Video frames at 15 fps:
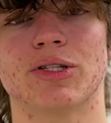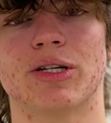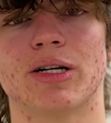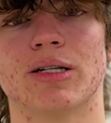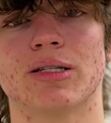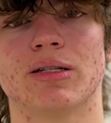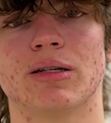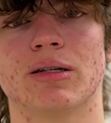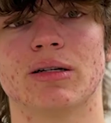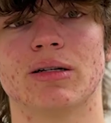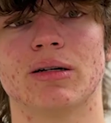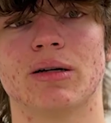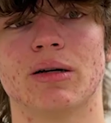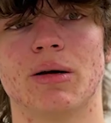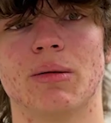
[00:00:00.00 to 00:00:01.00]
a chance to
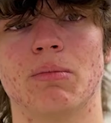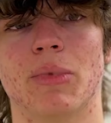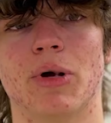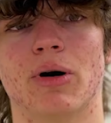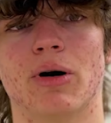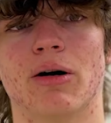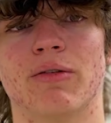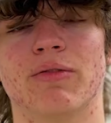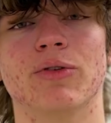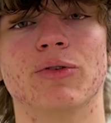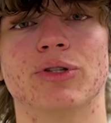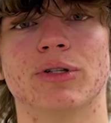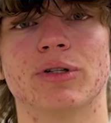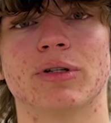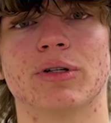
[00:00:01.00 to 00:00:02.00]
better our
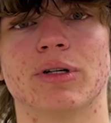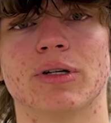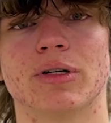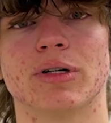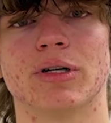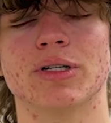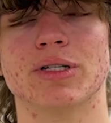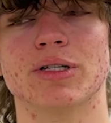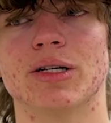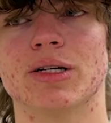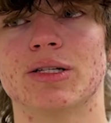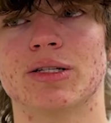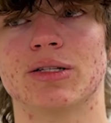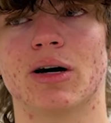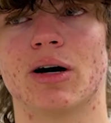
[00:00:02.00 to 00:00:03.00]
future because
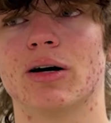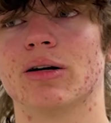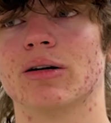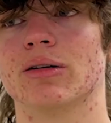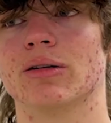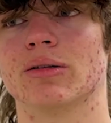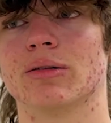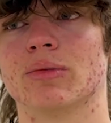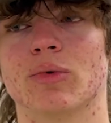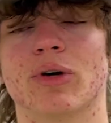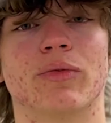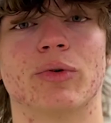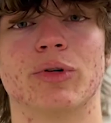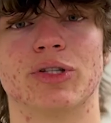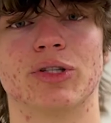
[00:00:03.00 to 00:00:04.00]
this on
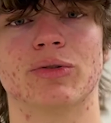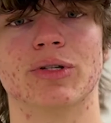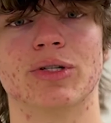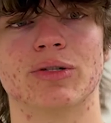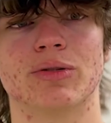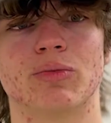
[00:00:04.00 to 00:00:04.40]
whatever we do is